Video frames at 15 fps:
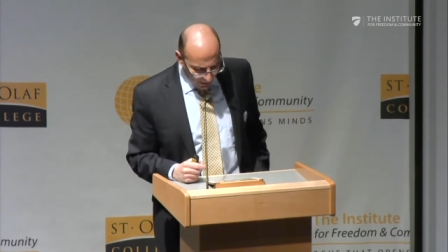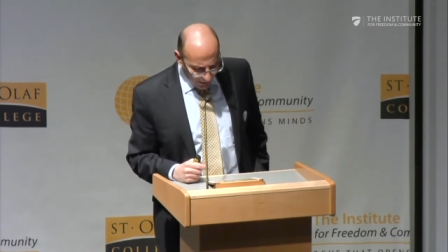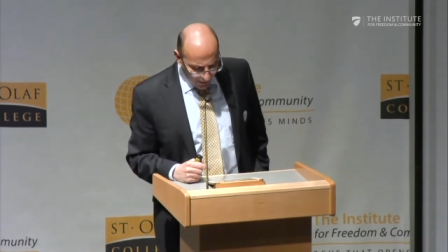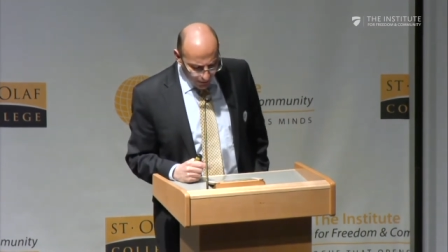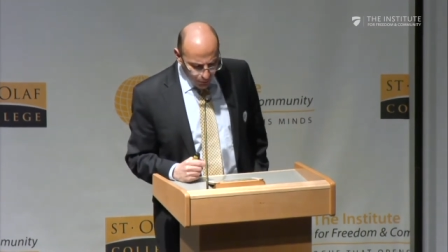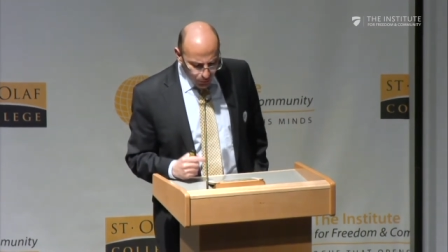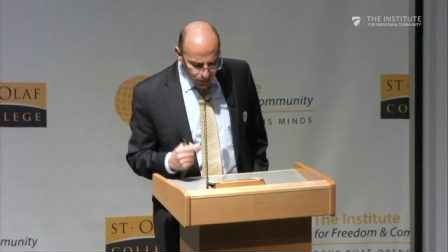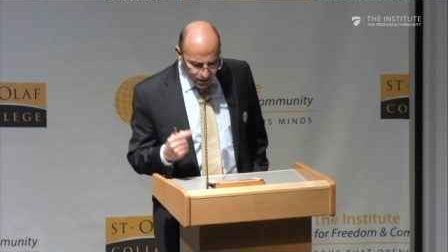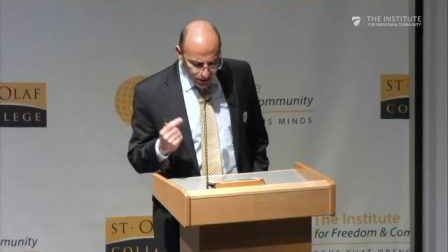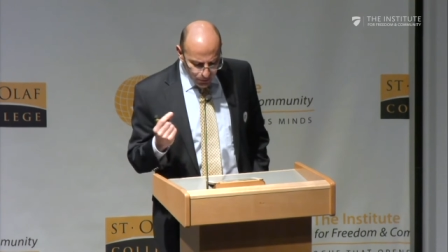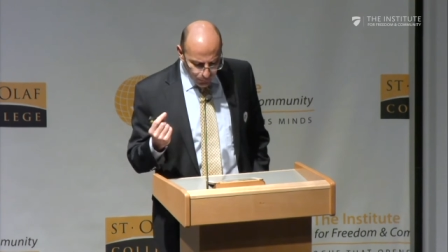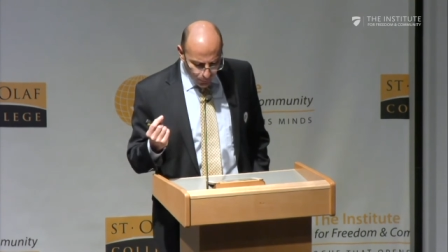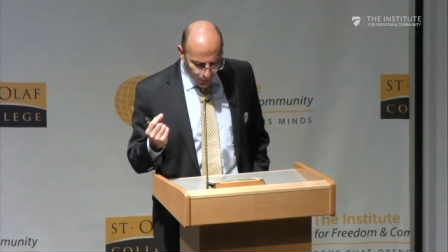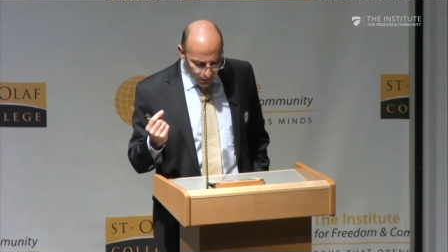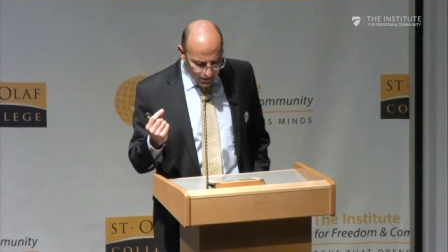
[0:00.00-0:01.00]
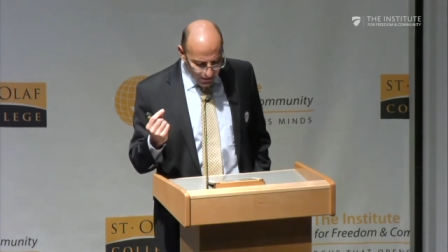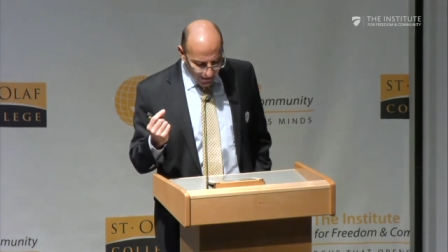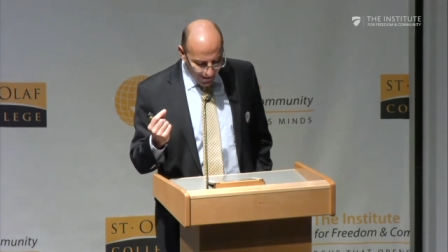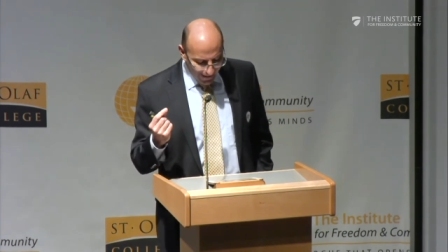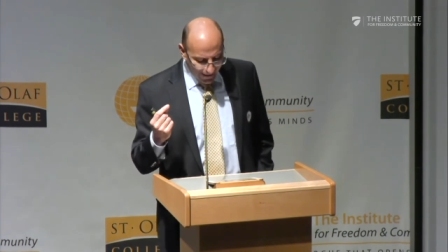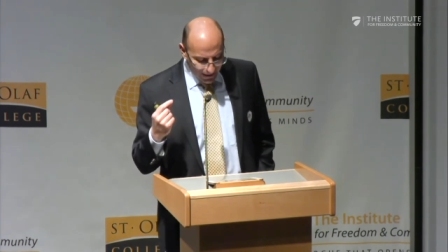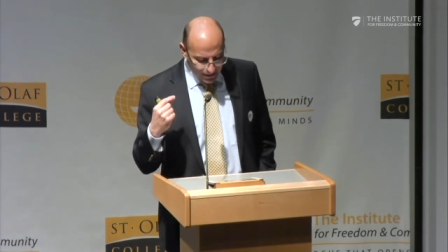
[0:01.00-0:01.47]
He uses words
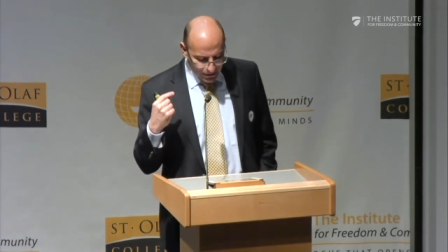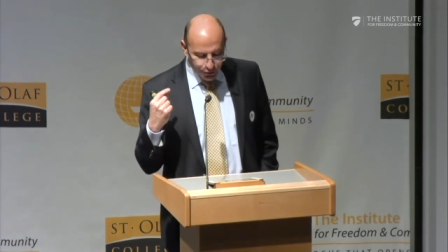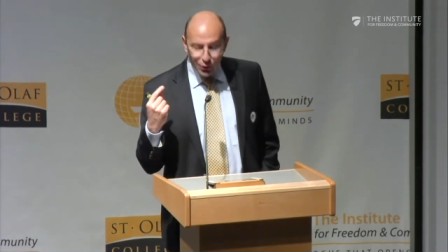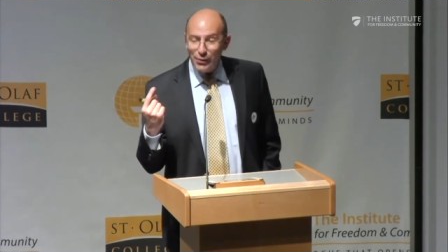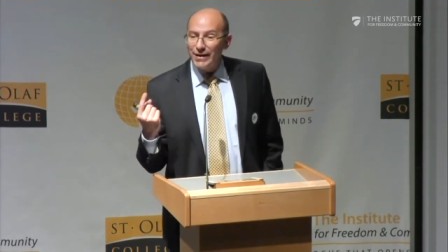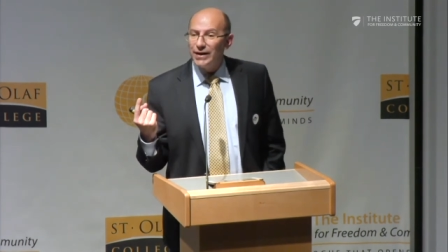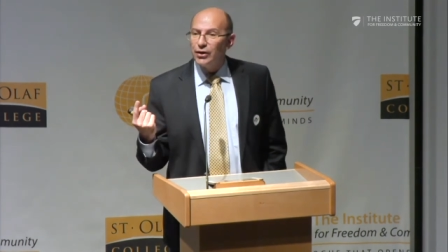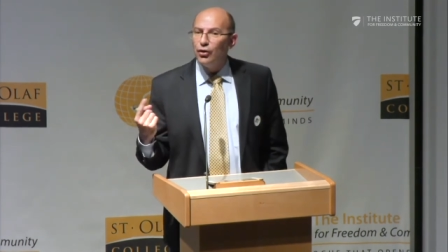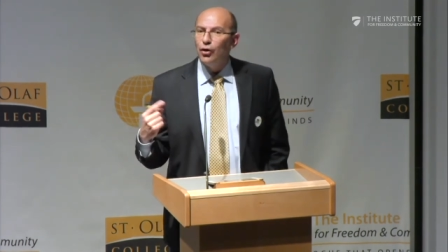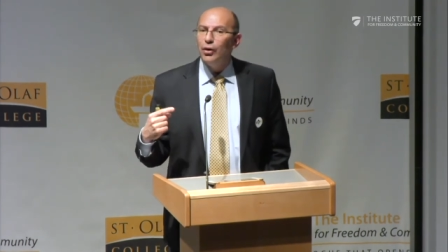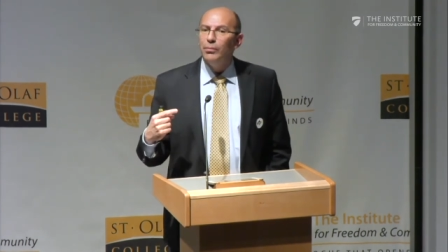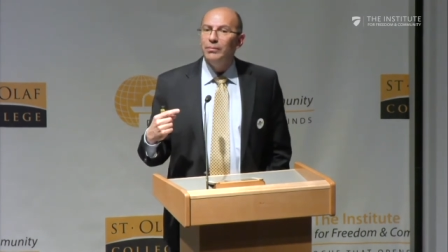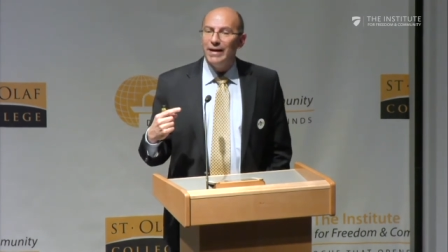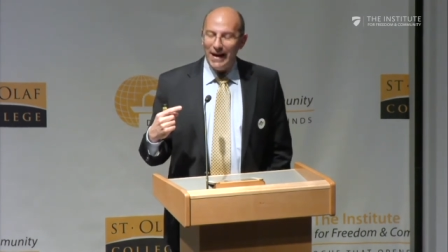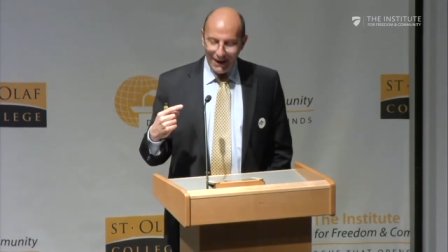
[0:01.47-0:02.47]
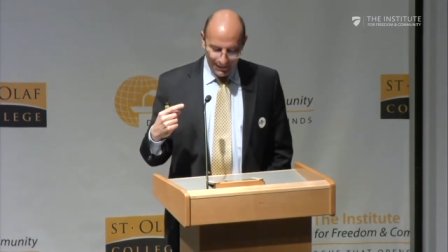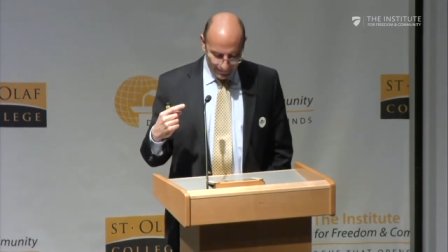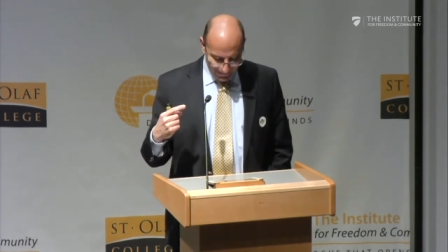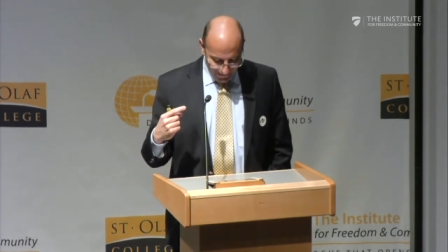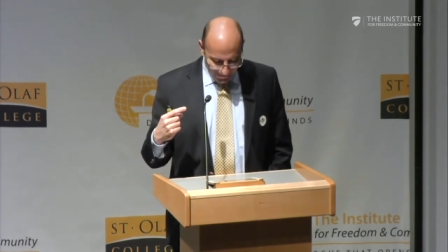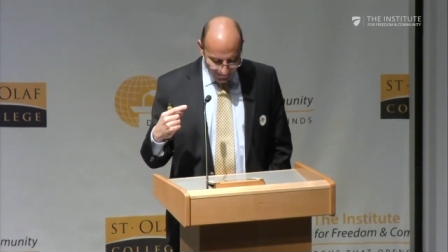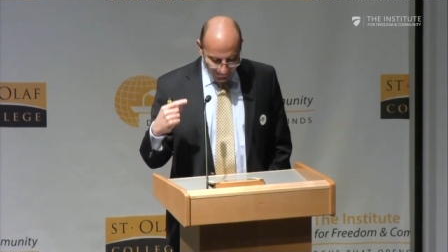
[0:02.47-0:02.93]
like historic
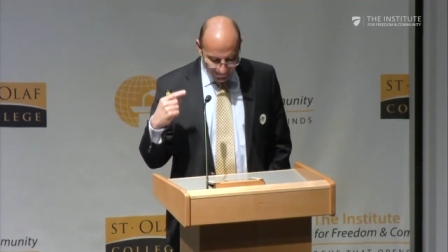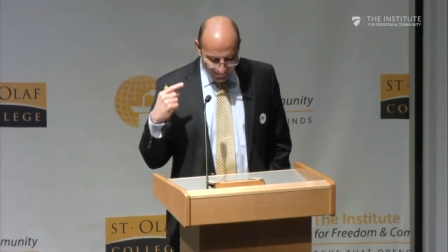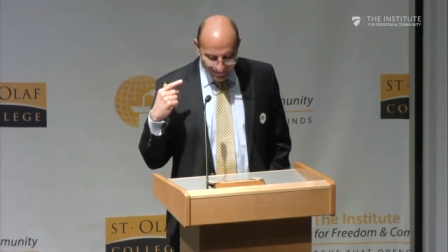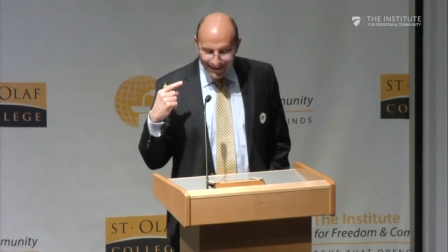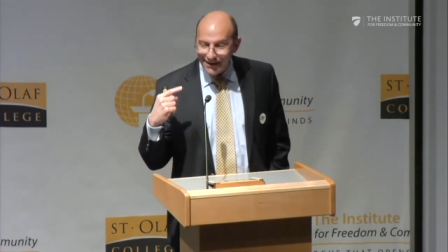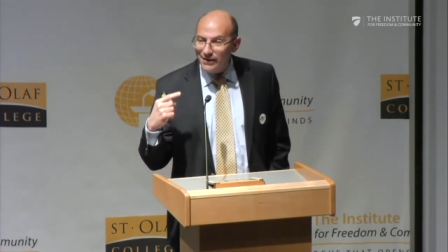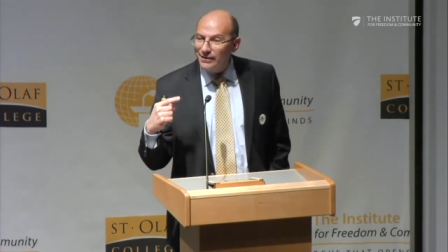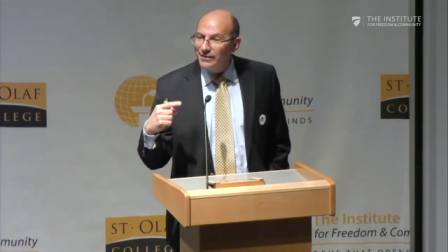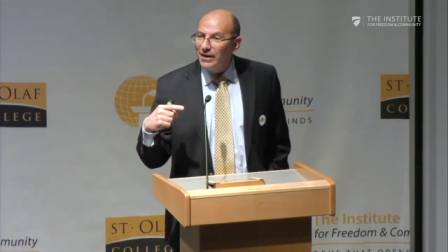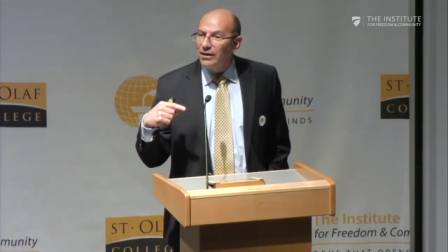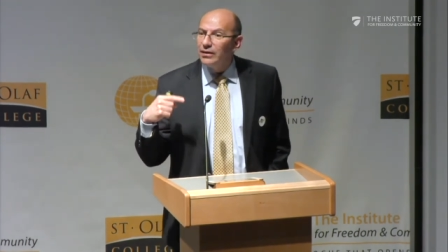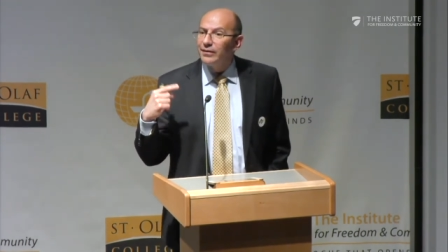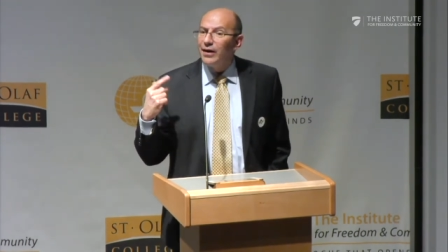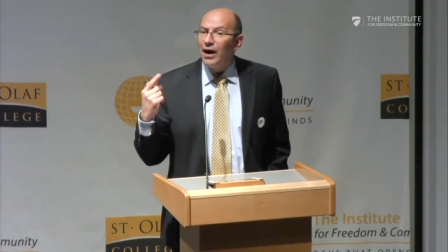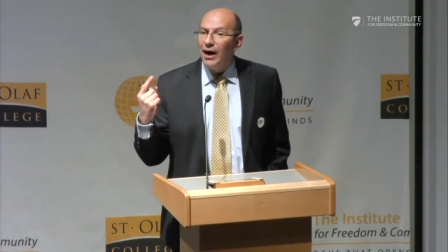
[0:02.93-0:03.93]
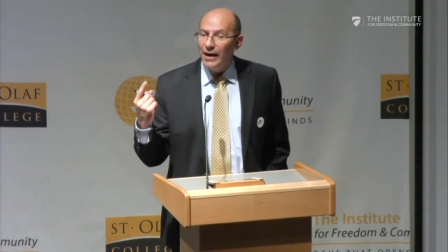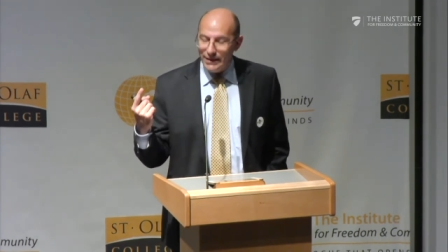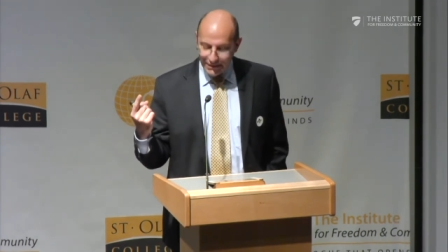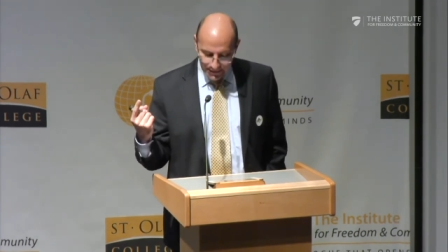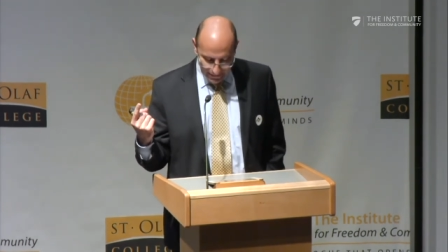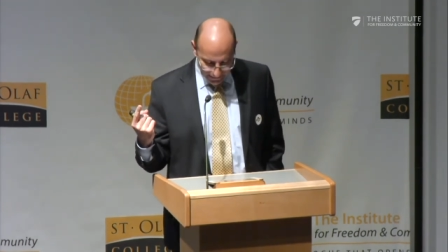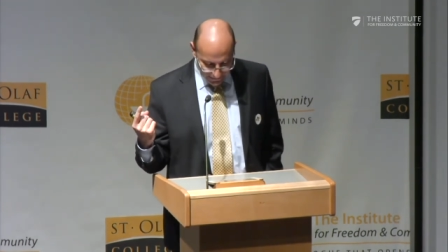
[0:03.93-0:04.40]
homeland and eternal
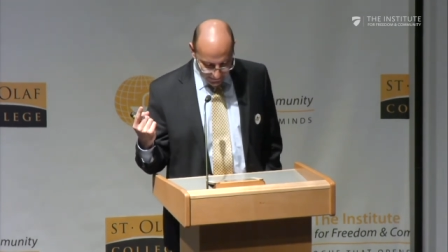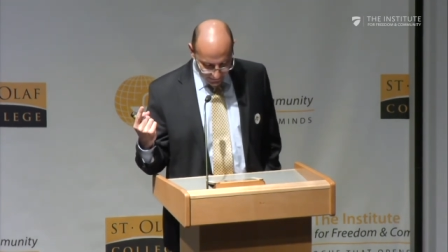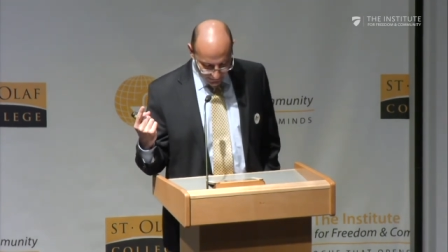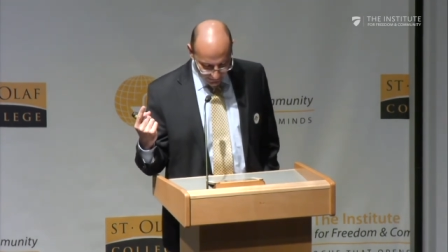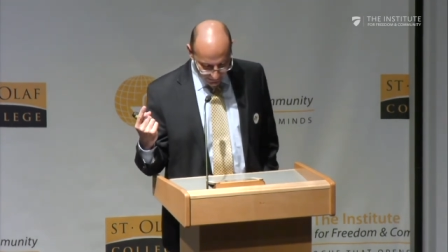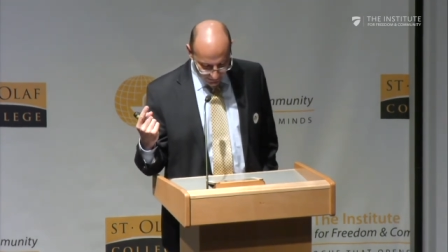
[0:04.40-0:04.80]
rights.